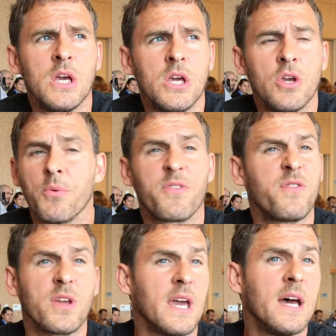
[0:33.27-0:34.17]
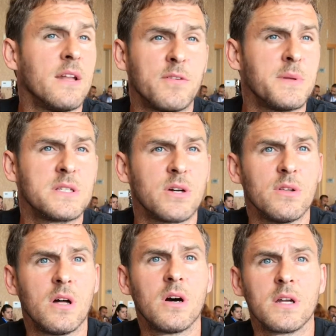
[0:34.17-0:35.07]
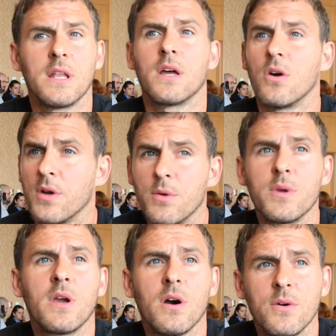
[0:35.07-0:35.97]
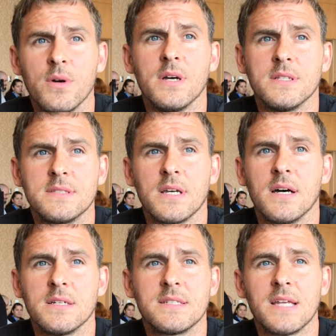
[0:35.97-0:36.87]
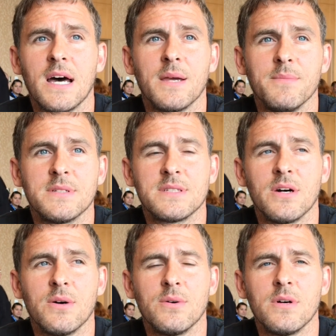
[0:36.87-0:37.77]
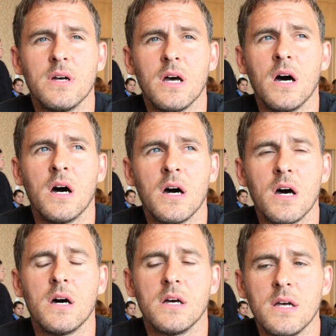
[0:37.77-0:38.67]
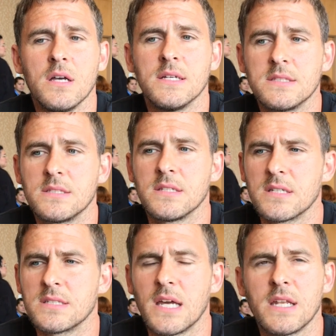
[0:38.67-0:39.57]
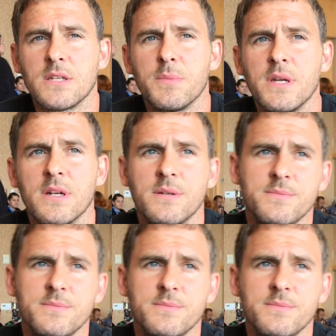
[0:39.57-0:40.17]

you almost forget, it's been so long, you're like, oh, here we go, it's time, so it's exciting to be here.